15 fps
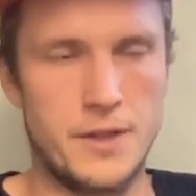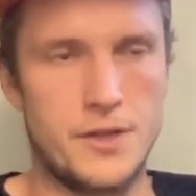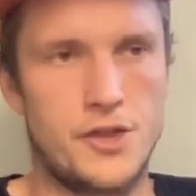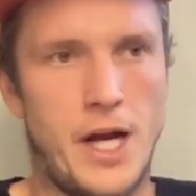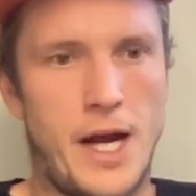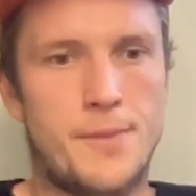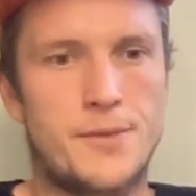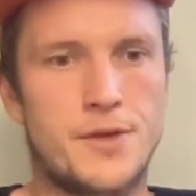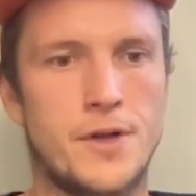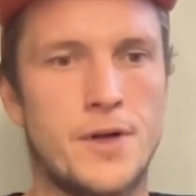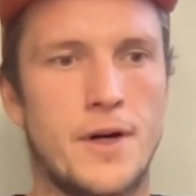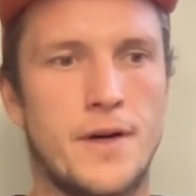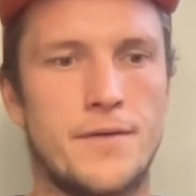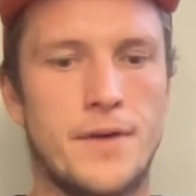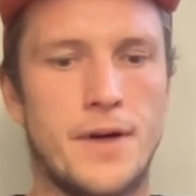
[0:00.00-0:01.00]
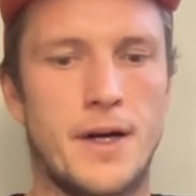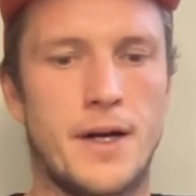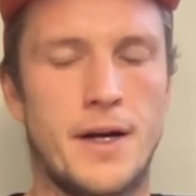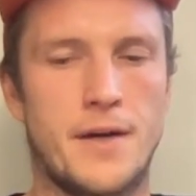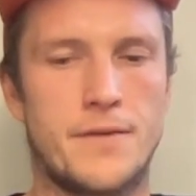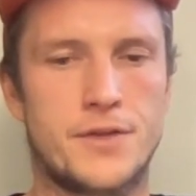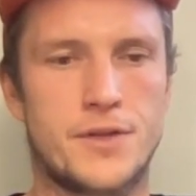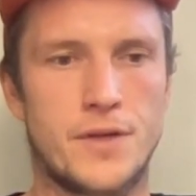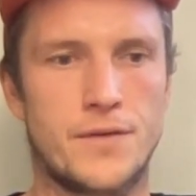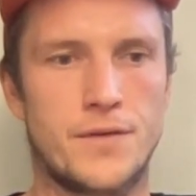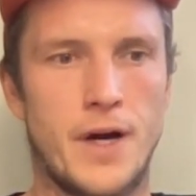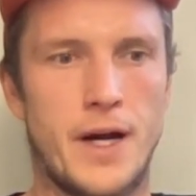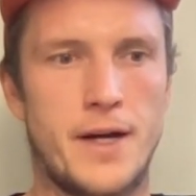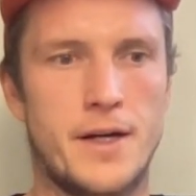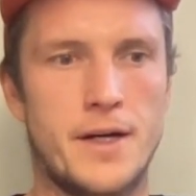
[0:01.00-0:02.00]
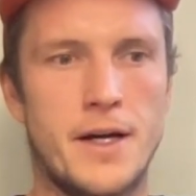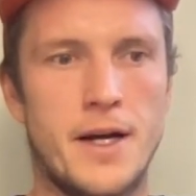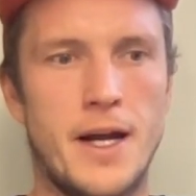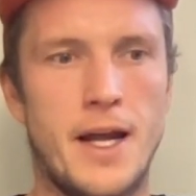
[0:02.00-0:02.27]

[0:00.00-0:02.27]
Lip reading: chapter of Surf Rider.